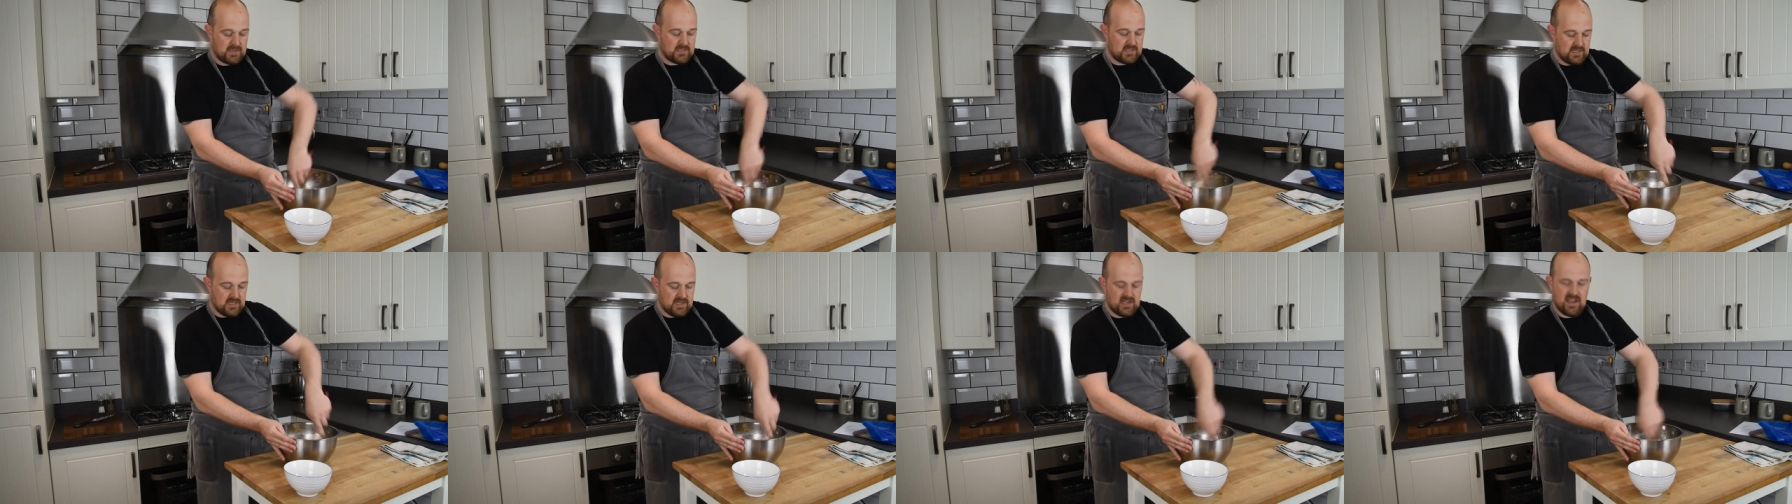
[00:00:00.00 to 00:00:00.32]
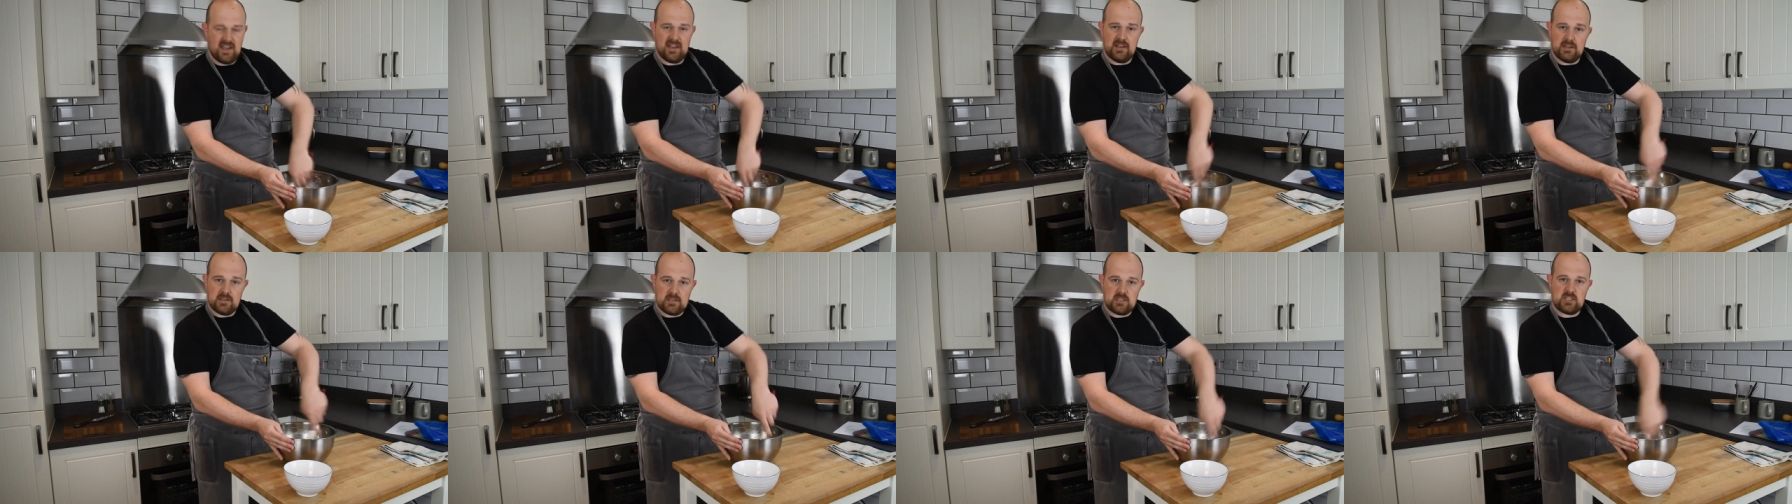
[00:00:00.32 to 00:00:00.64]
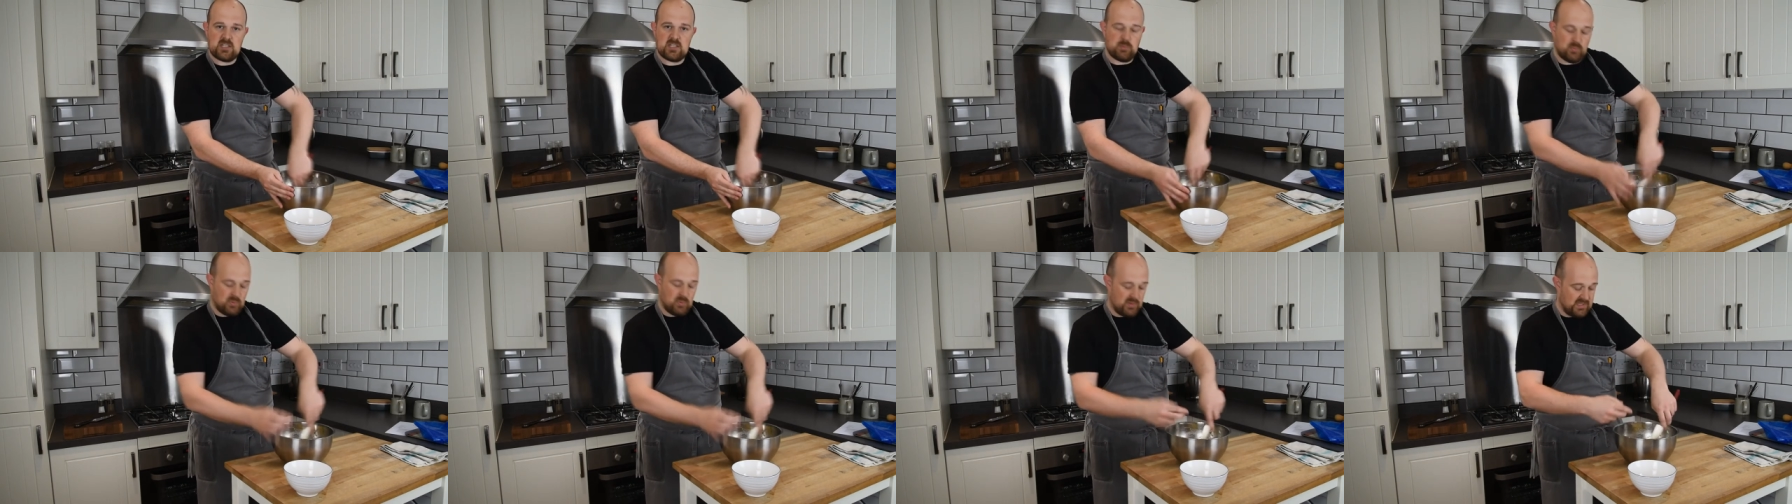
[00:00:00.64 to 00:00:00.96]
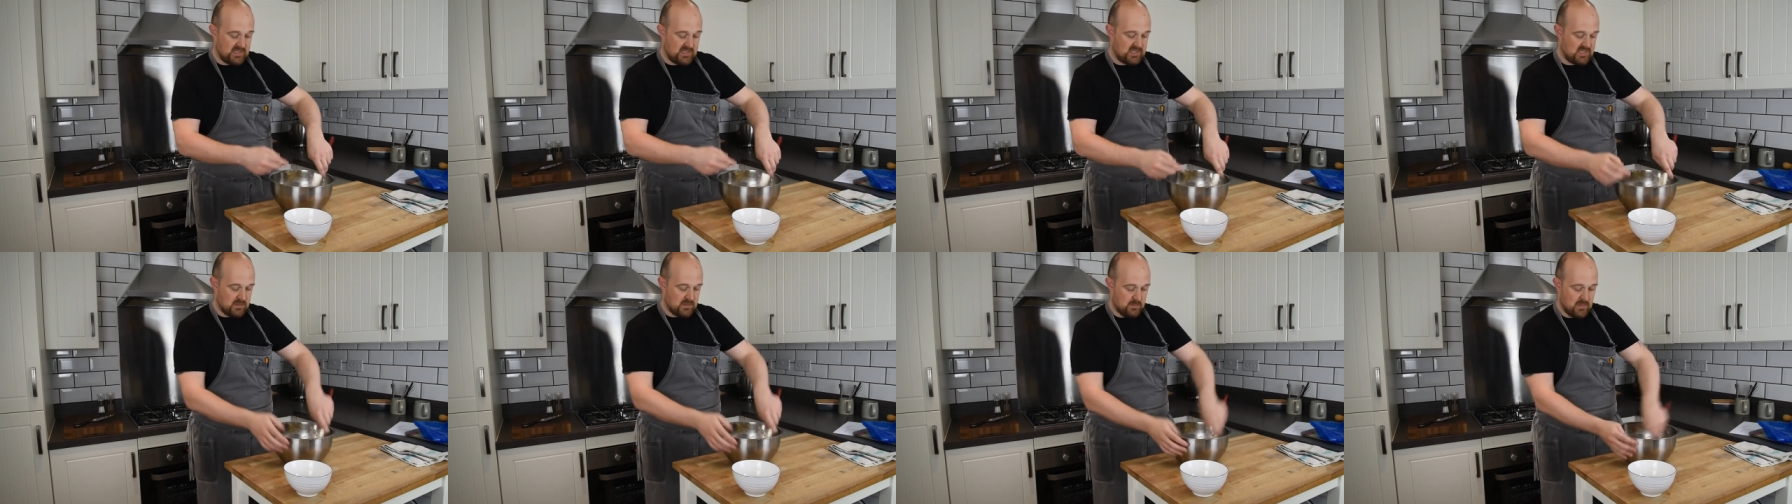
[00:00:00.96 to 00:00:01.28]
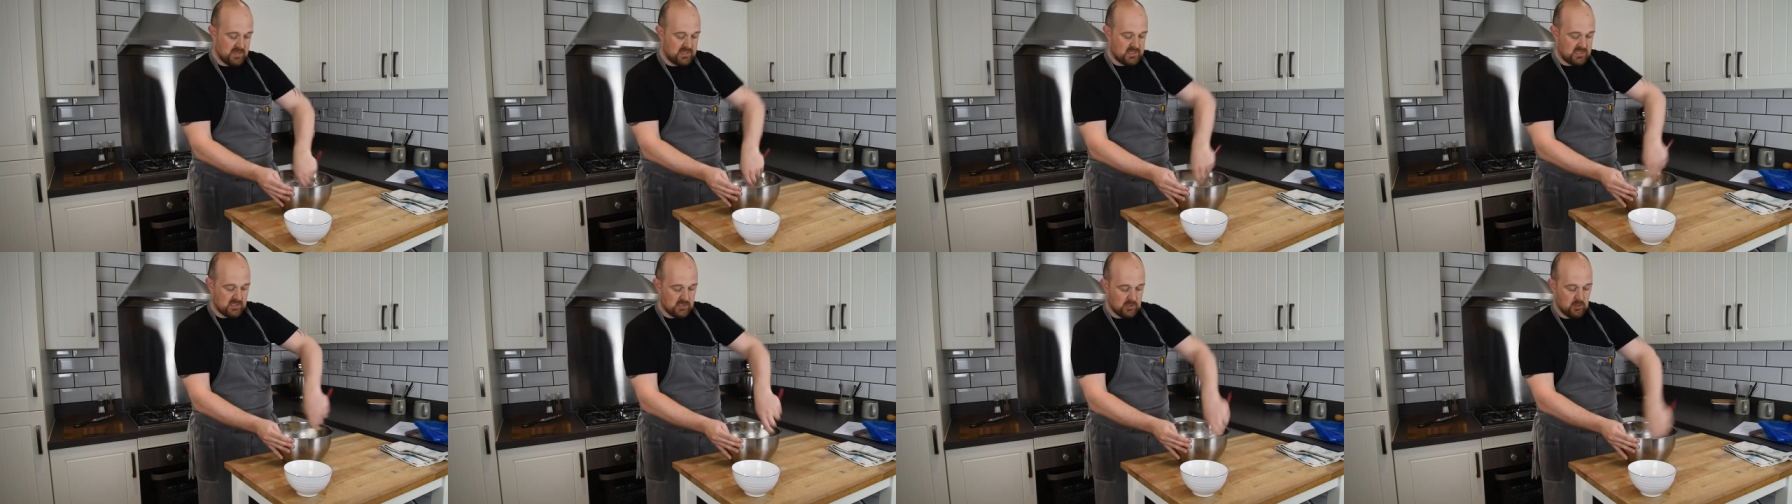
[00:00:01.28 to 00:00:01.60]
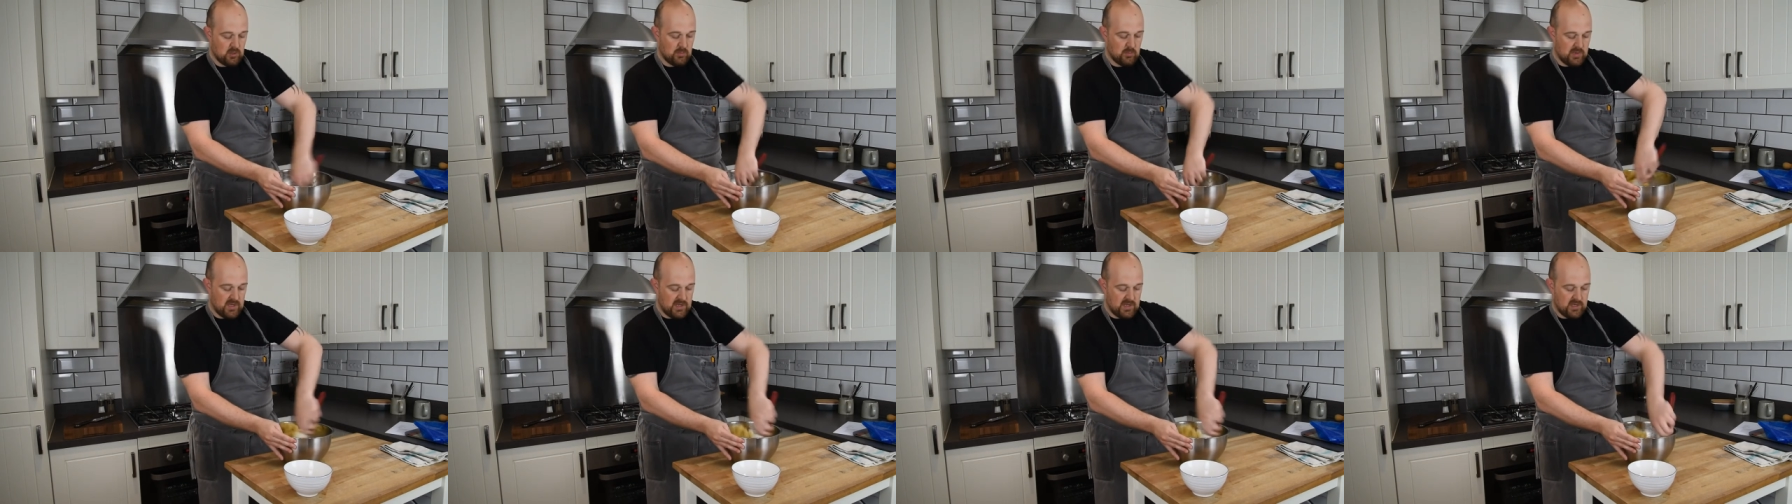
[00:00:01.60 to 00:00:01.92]
it kind of splits the mix a little
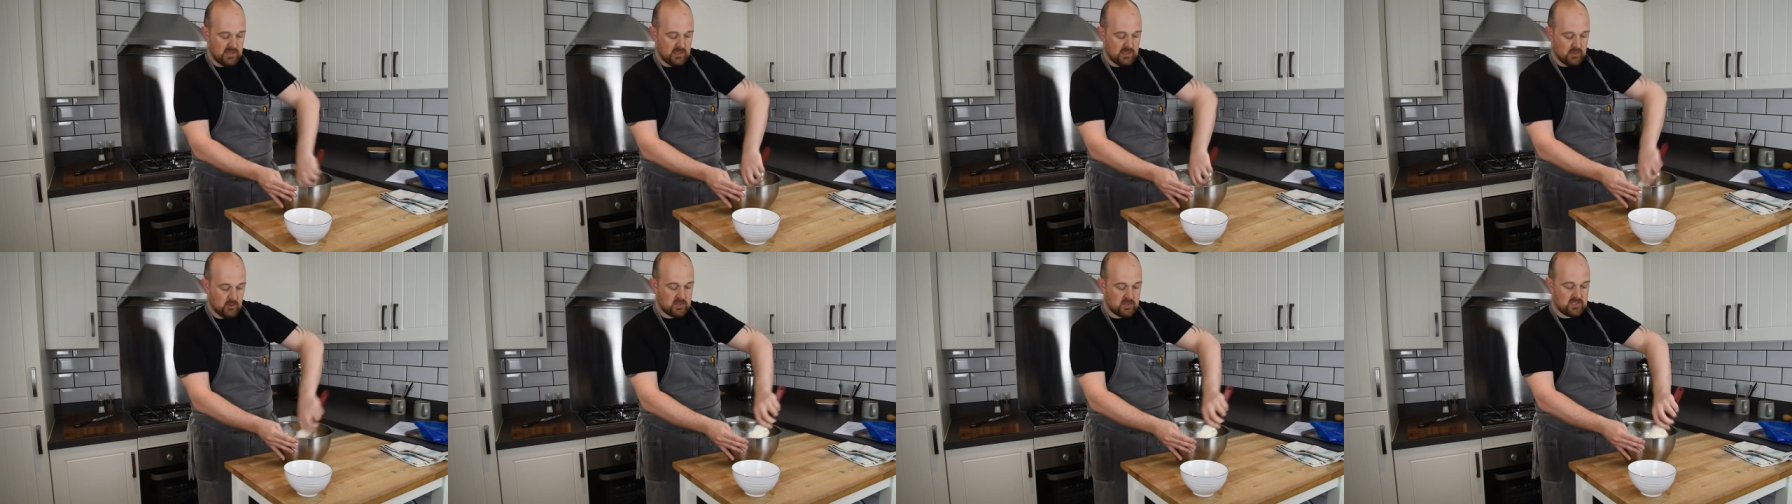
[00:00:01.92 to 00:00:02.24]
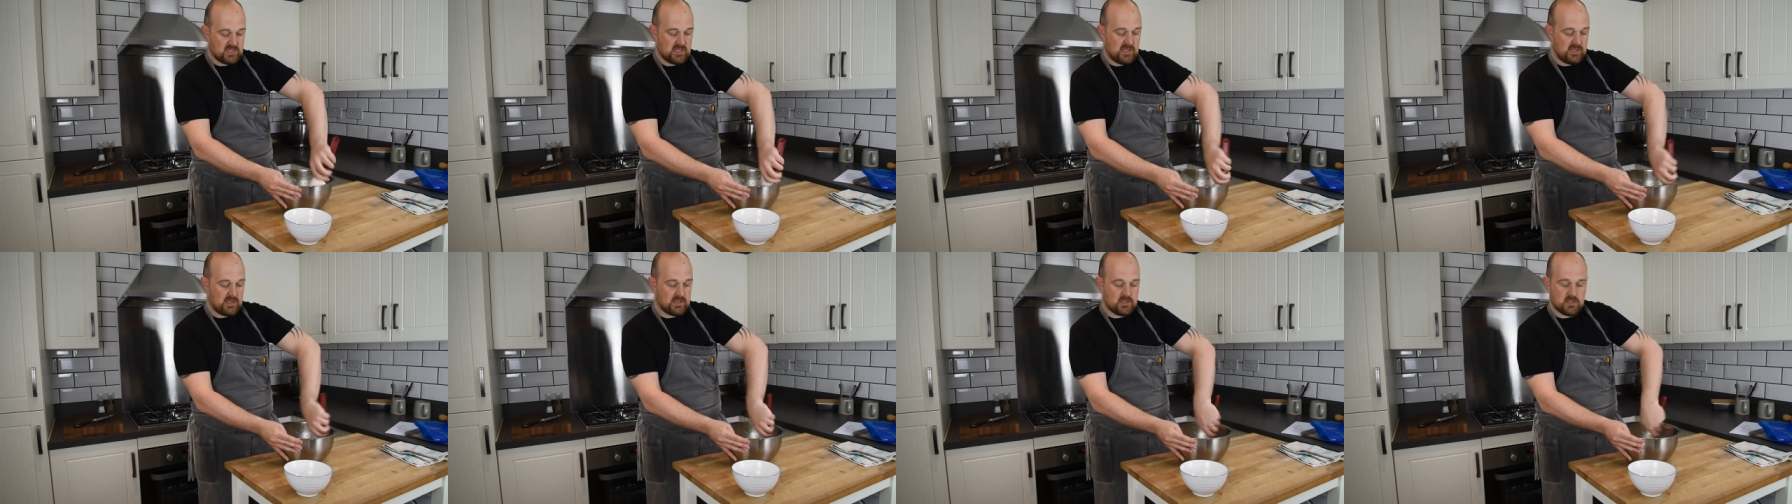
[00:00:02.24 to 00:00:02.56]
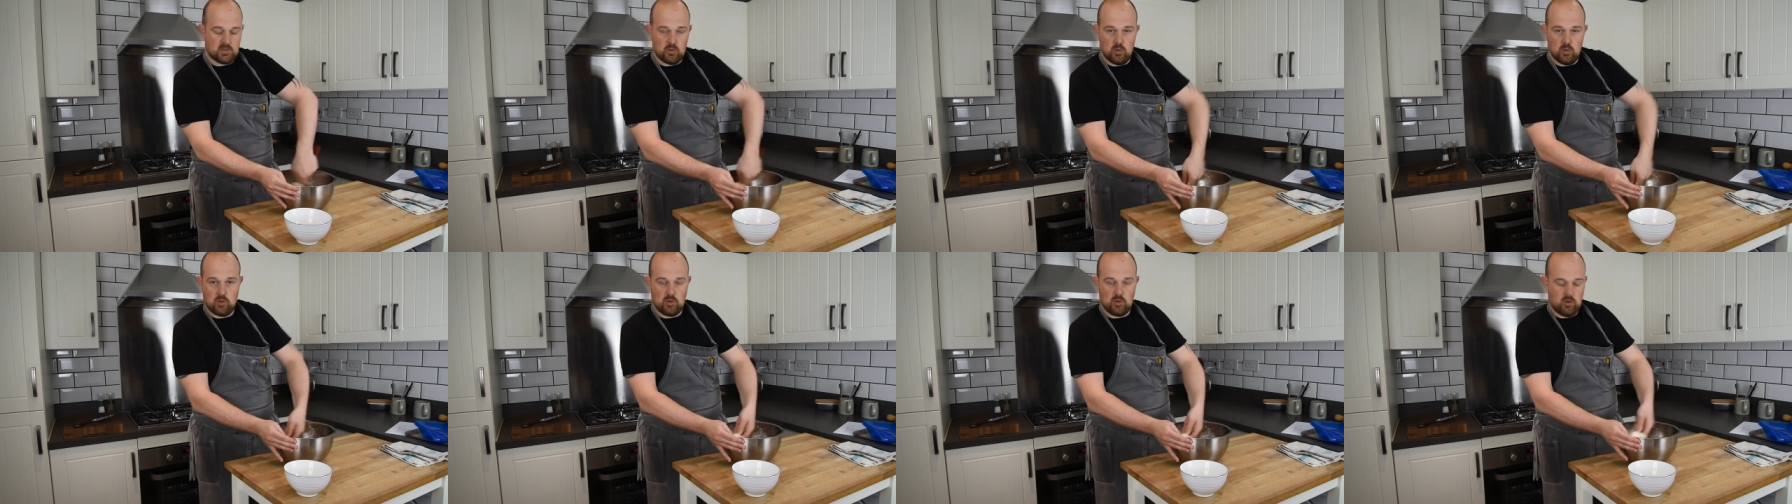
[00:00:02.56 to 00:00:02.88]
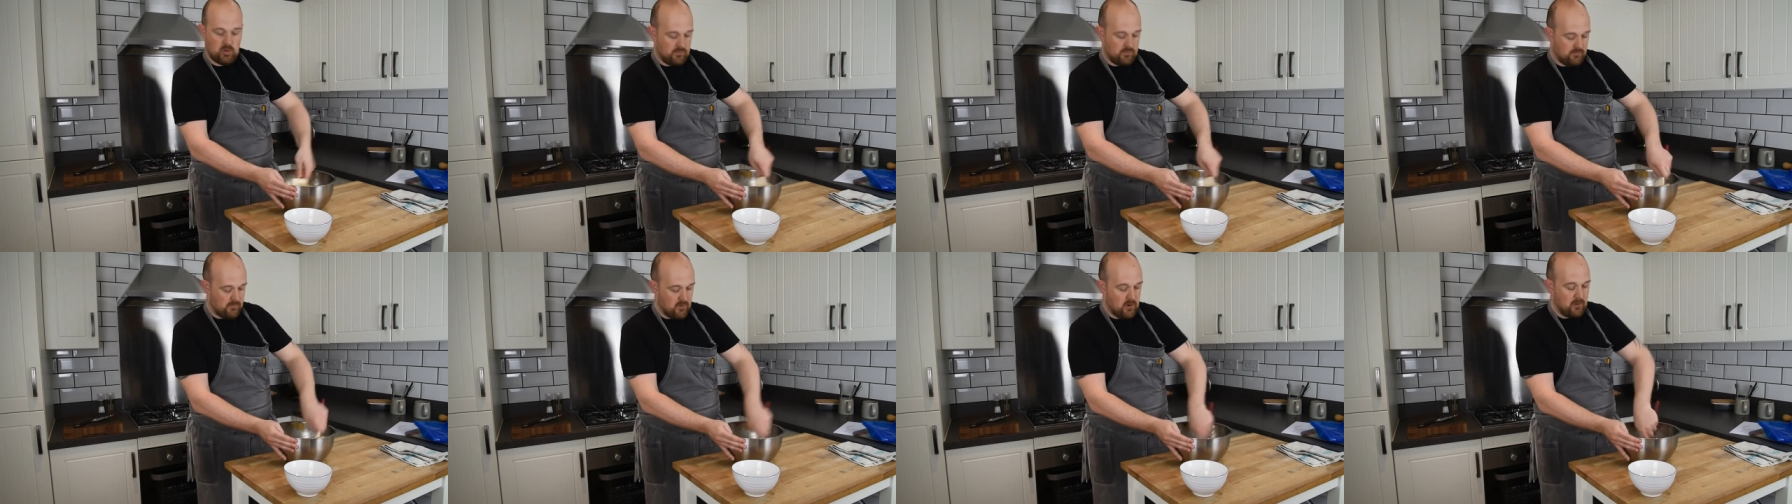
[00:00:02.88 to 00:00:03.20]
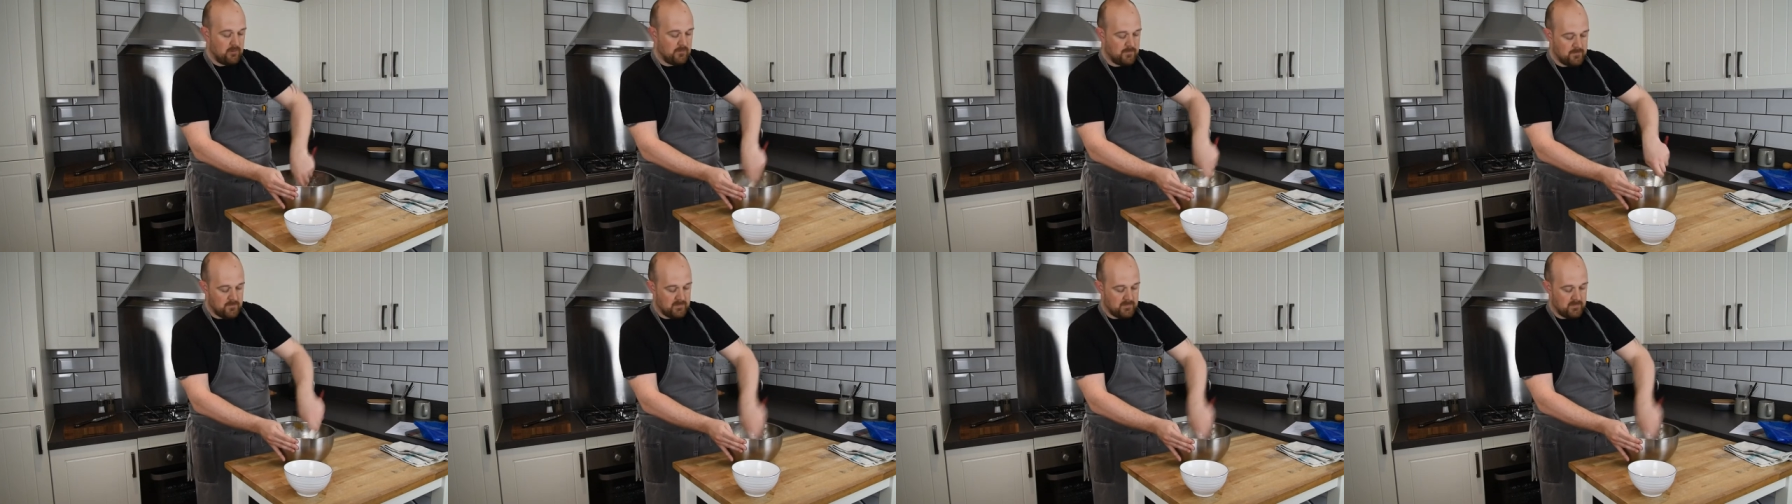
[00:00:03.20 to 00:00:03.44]
bit and it looks like it's all gone wrong.